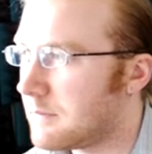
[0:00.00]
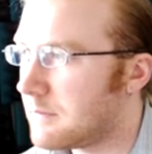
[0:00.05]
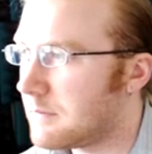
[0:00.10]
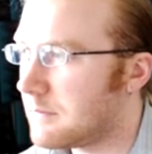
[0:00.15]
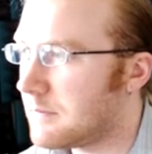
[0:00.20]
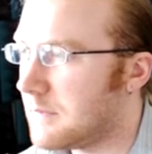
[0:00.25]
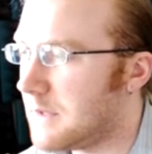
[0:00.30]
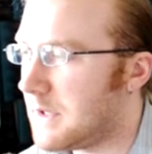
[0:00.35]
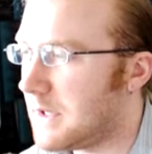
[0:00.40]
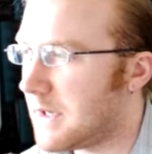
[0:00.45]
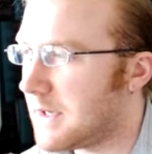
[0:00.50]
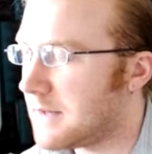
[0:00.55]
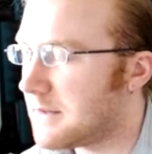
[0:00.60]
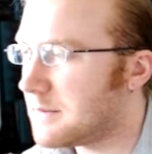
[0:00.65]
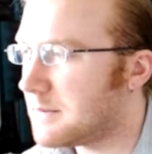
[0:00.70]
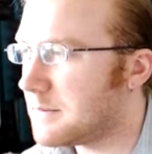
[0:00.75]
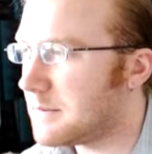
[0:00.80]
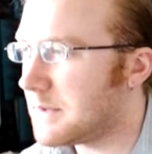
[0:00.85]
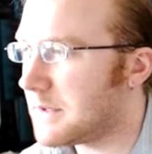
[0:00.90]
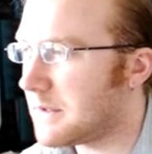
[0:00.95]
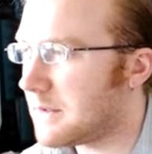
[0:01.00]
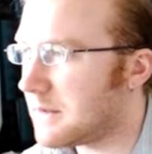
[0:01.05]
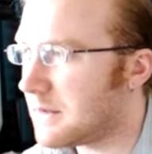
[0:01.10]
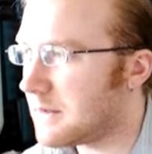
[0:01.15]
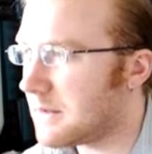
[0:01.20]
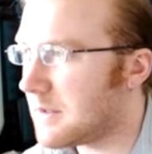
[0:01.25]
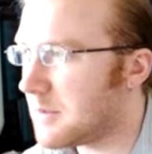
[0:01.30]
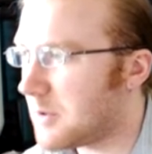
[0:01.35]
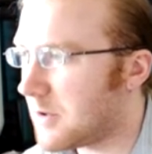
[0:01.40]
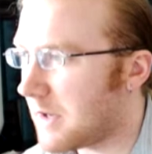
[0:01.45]
Yeah, but
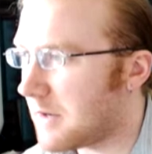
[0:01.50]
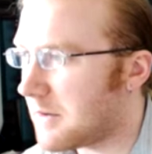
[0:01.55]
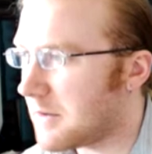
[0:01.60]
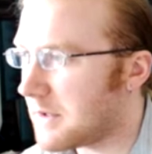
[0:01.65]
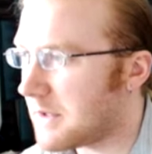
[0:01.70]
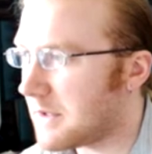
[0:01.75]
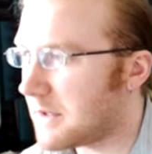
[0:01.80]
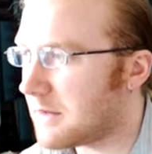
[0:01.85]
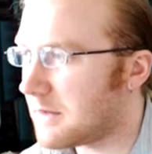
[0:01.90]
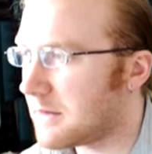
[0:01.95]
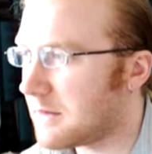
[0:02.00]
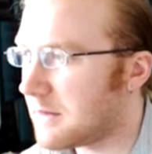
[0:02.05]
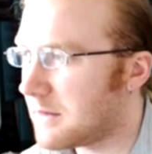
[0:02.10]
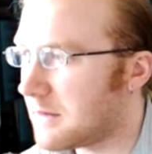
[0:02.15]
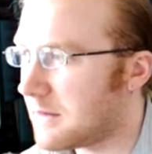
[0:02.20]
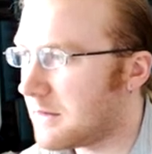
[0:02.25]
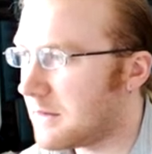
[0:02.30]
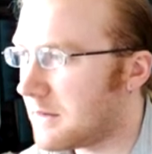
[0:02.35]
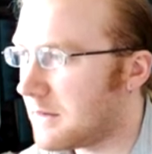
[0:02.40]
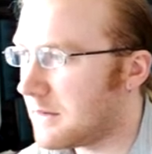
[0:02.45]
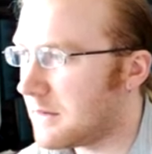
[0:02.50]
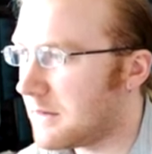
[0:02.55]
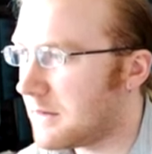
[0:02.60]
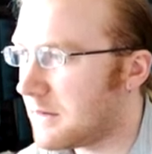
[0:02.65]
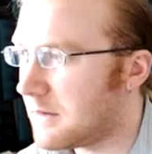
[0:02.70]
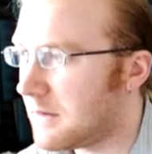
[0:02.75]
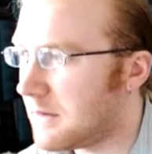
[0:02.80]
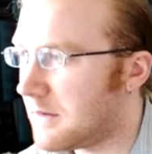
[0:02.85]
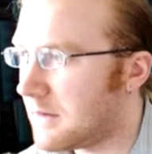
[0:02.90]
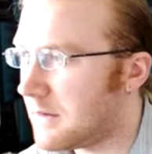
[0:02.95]
I'm okay with that.
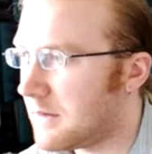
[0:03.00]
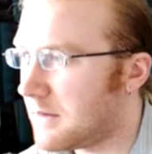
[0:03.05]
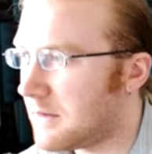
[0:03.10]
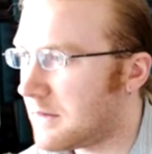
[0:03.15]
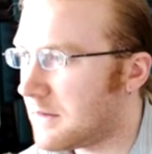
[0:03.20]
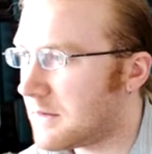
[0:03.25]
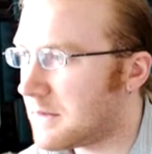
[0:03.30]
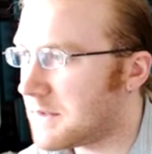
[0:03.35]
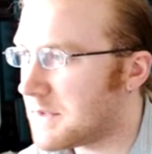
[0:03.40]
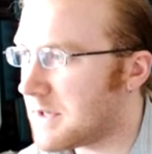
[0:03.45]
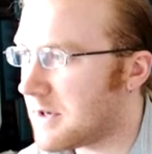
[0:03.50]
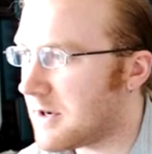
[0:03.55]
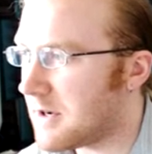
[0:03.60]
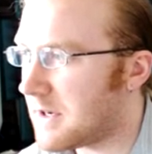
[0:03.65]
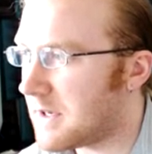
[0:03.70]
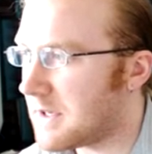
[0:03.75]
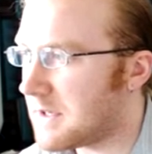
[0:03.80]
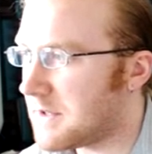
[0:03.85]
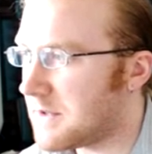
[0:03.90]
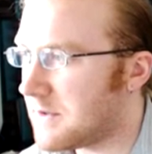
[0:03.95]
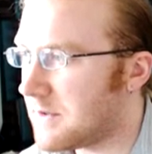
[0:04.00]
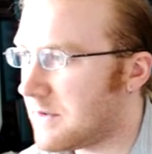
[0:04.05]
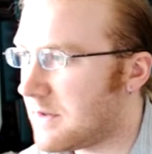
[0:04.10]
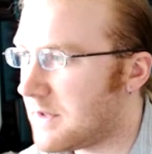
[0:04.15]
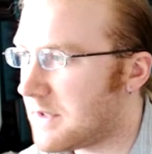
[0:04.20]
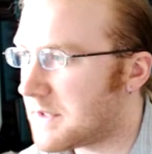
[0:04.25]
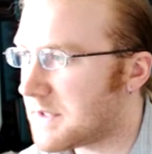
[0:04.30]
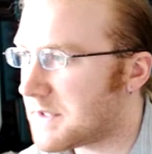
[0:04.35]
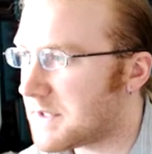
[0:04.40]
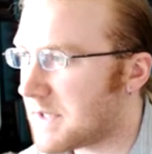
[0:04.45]
Because now I can do
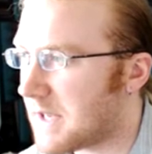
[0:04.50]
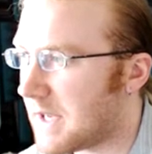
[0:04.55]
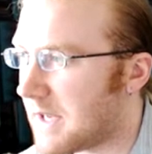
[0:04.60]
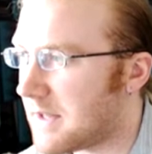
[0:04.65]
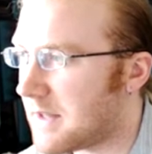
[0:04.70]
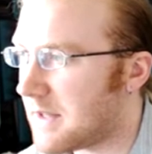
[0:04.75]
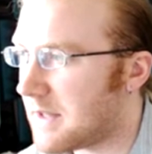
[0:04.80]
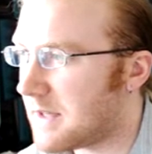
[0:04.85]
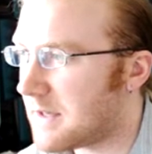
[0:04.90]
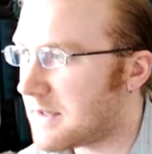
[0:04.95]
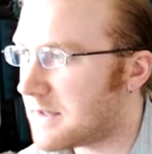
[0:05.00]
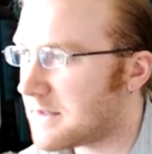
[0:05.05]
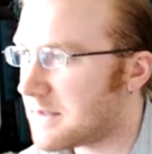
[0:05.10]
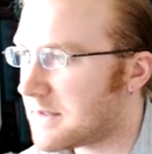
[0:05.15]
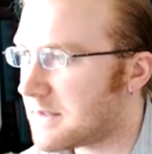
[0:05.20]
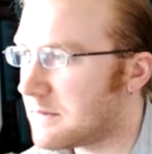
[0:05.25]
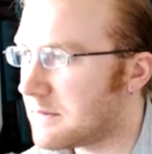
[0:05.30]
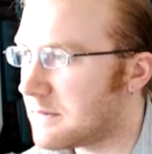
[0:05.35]
this and that.